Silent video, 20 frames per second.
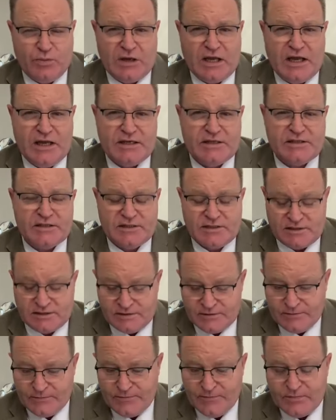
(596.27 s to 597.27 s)
the
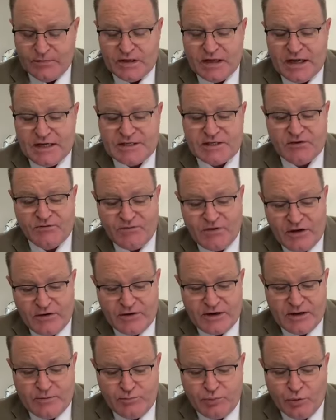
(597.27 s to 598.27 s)
place. It's a
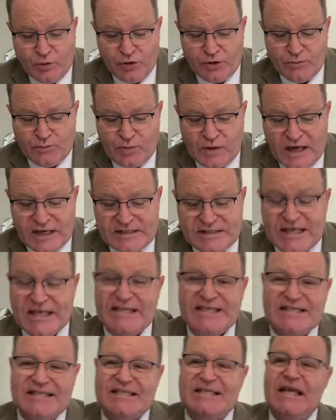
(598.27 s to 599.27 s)
very important place.
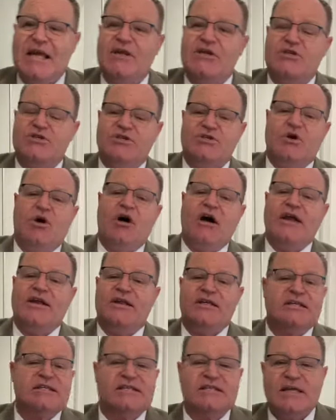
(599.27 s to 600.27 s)
It's set
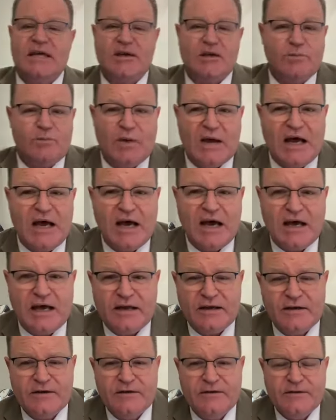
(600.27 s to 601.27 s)
aside. It's set
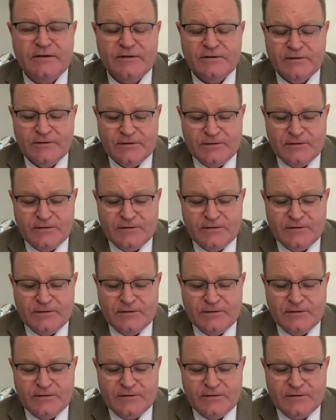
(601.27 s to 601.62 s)
apart.